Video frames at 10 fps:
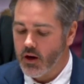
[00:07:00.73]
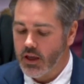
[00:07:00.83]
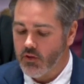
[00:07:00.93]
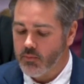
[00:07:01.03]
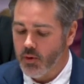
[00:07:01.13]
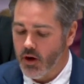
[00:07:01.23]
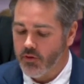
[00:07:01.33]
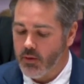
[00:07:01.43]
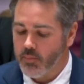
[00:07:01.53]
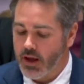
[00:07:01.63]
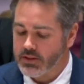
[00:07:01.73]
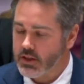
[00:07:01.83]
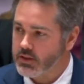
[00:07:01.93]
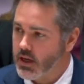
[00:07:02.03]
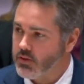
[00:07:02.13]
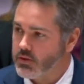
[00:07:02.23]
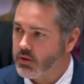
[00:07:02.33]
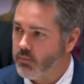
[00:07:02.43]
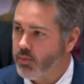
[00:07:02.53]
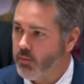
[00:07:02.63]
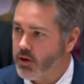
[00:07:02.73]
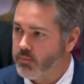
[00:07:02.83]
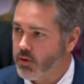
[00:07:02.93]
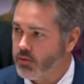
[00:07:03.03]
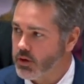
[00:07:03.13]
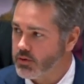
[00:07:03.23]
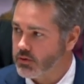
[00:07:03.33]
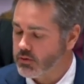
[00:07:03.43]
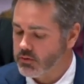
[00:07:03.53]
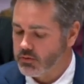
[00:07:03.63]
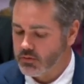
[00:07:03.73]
They are giving birth in plastic tents and public buildings.